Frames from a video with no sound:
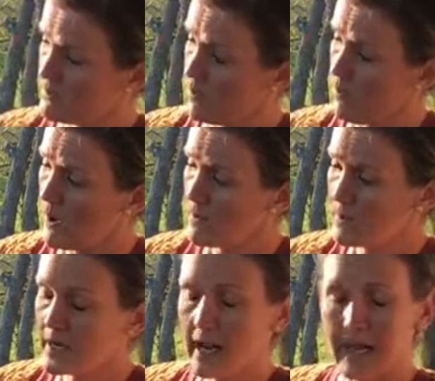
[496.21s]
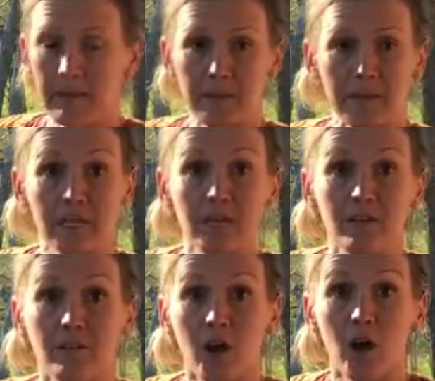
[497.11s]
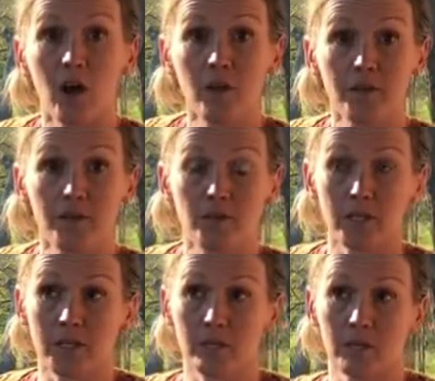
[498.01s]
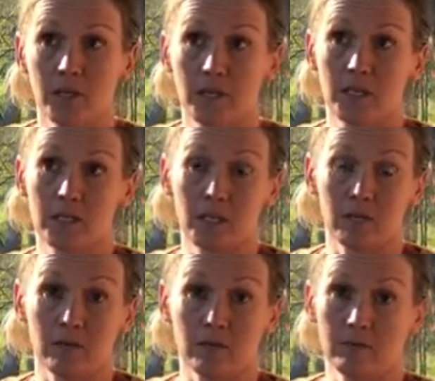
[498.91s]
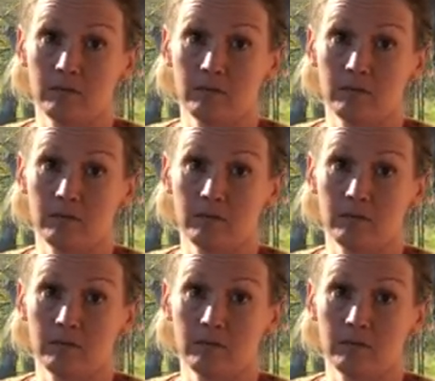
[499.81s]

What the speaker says: What would happen if all the trees were cut down?